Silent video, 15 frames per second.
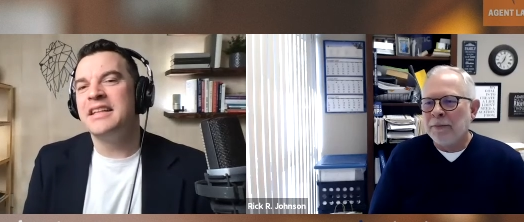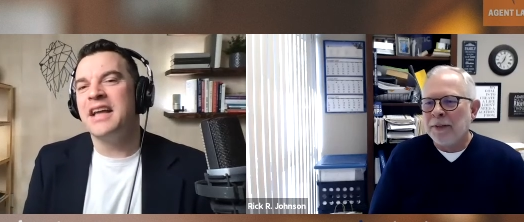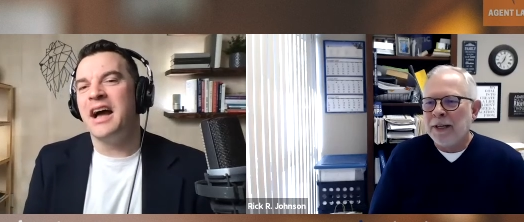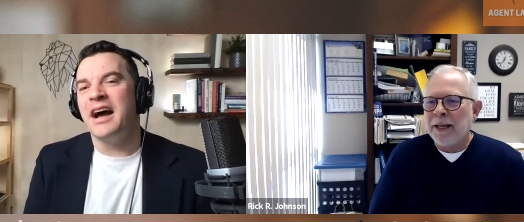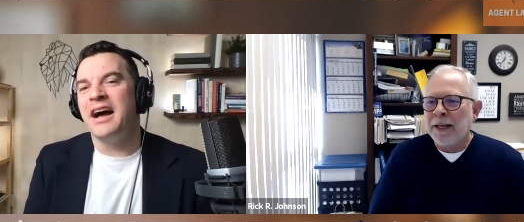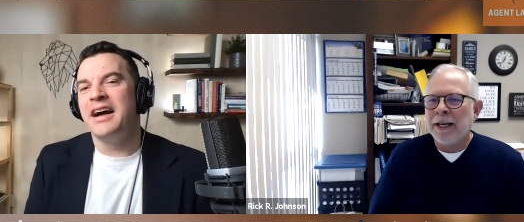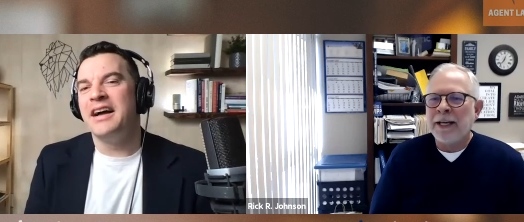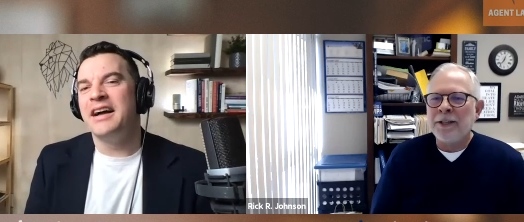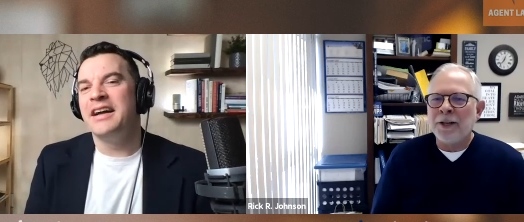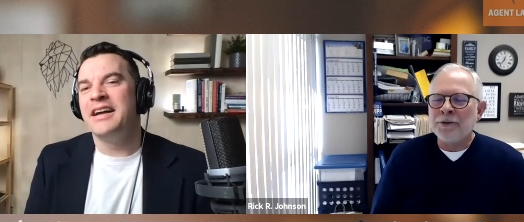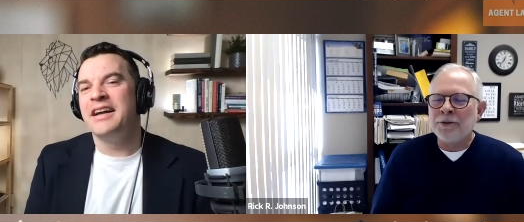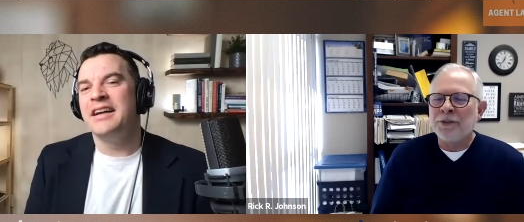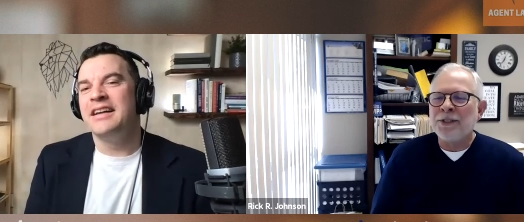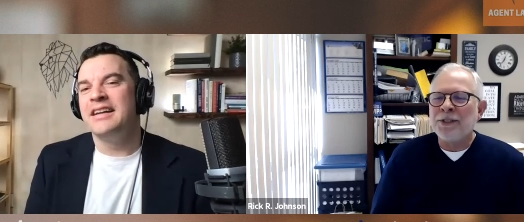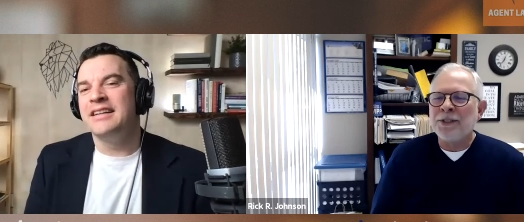Speaker 1: Yeah.
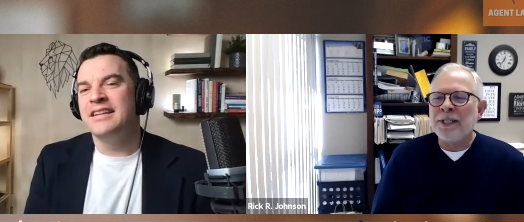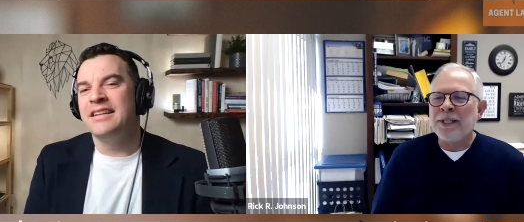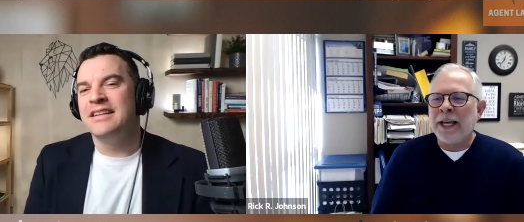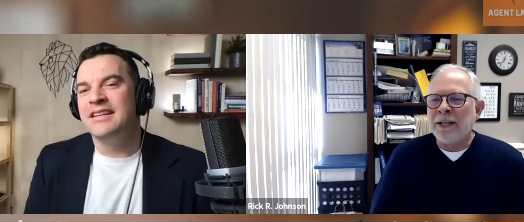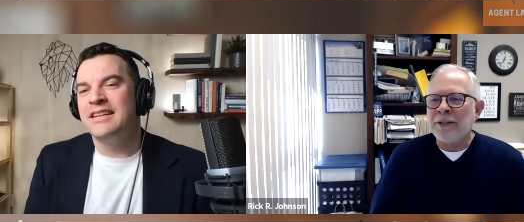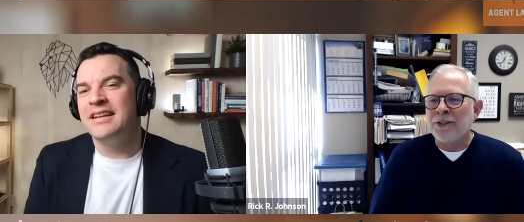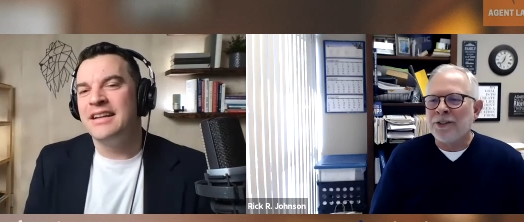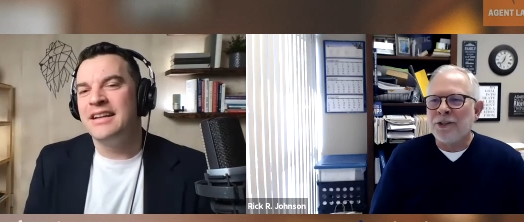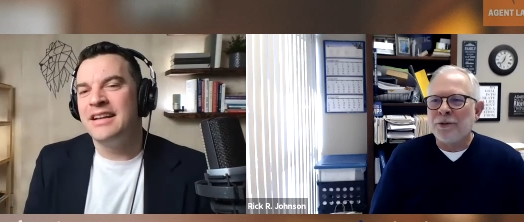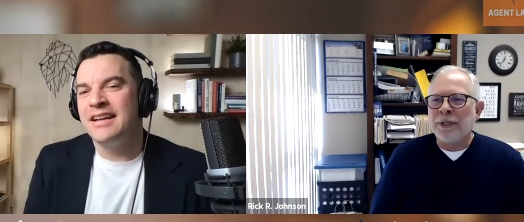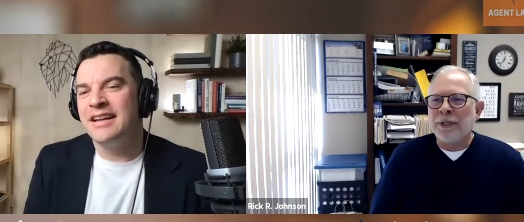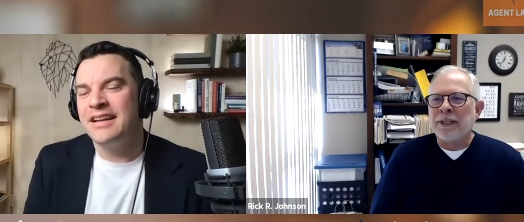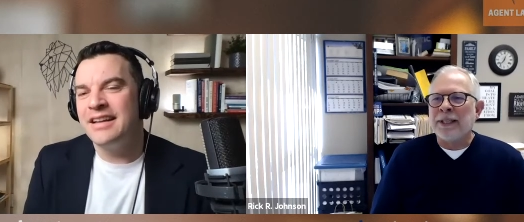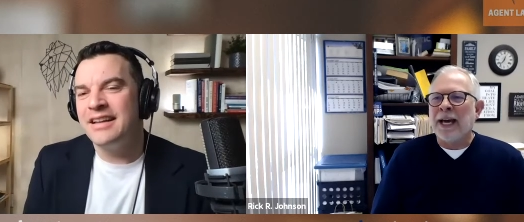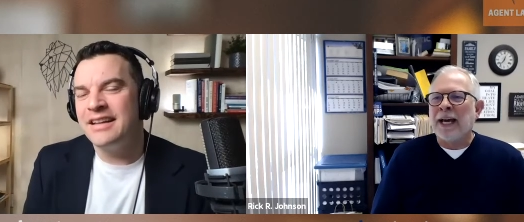And I
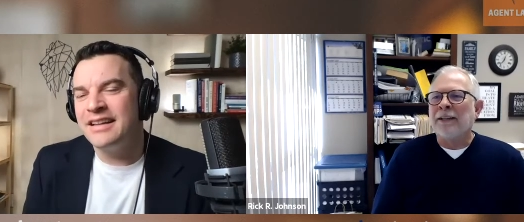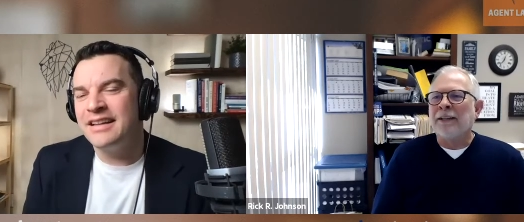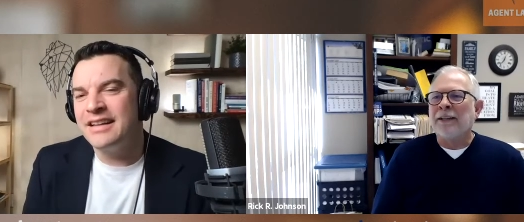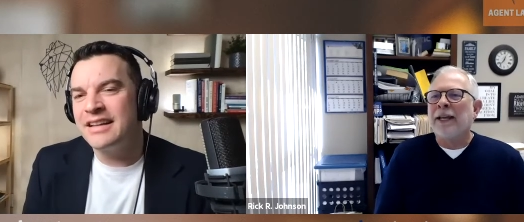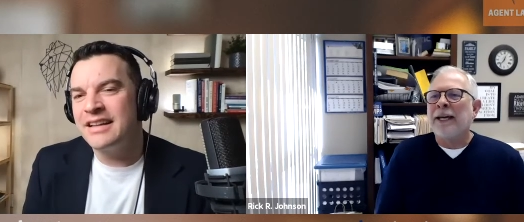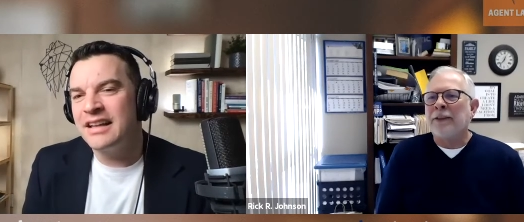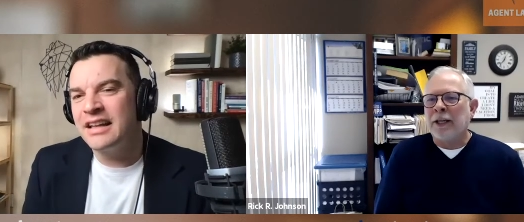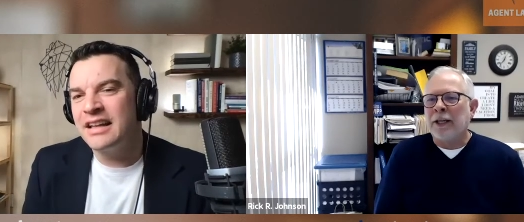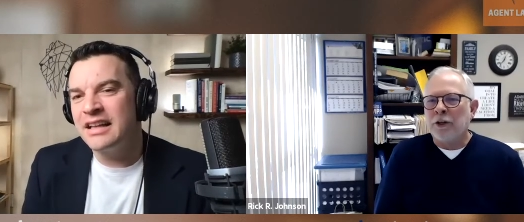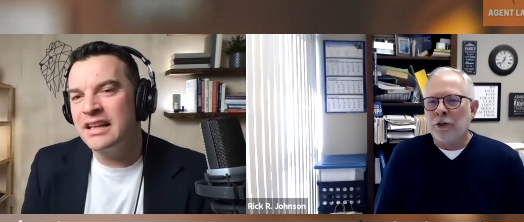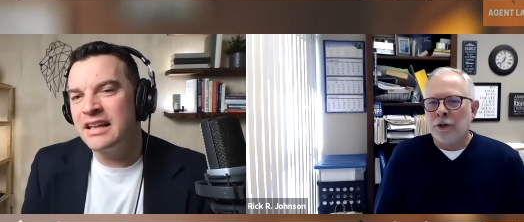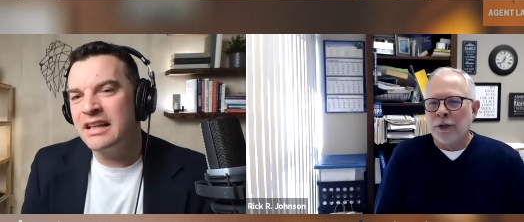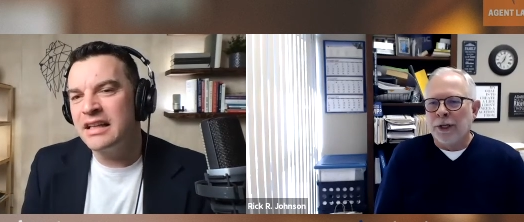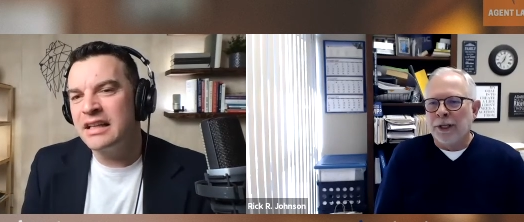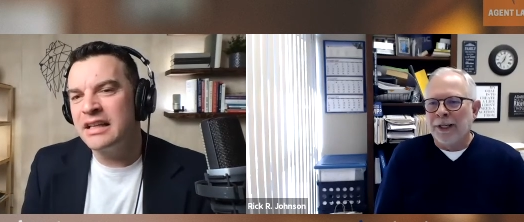don't see agents doing